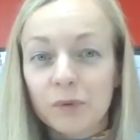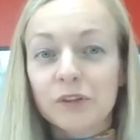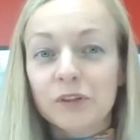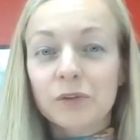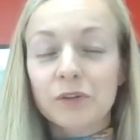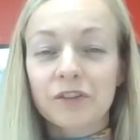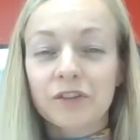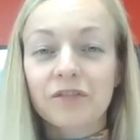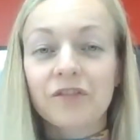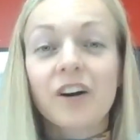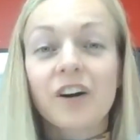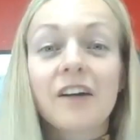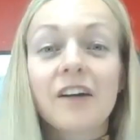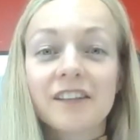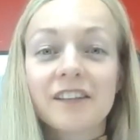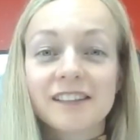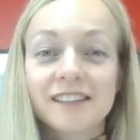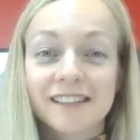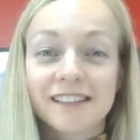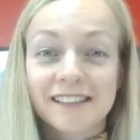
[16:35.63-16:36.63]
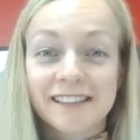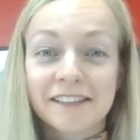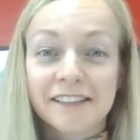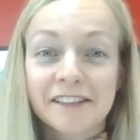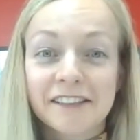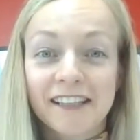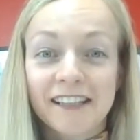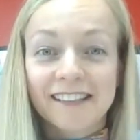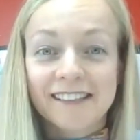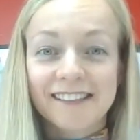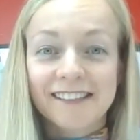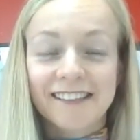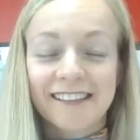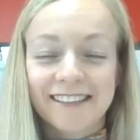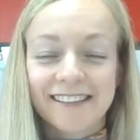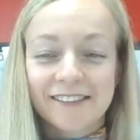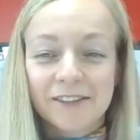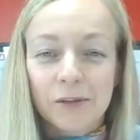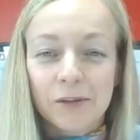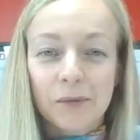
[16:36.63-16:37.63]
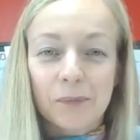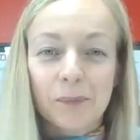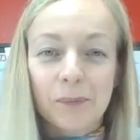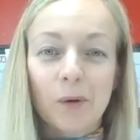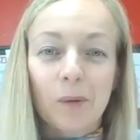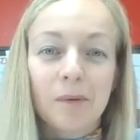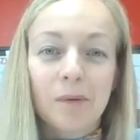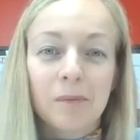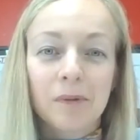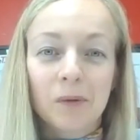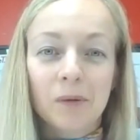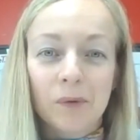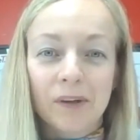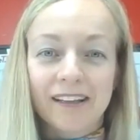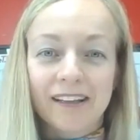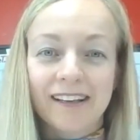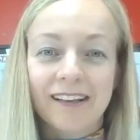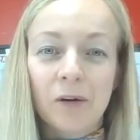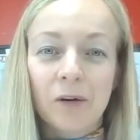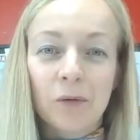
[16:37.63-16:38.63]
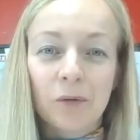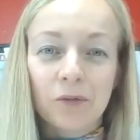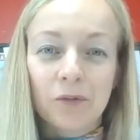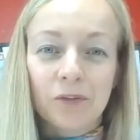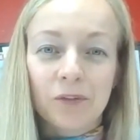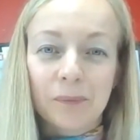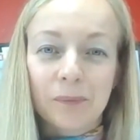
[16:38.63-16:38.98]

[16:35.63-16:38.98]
we do the fire resistant testing, so probably we can also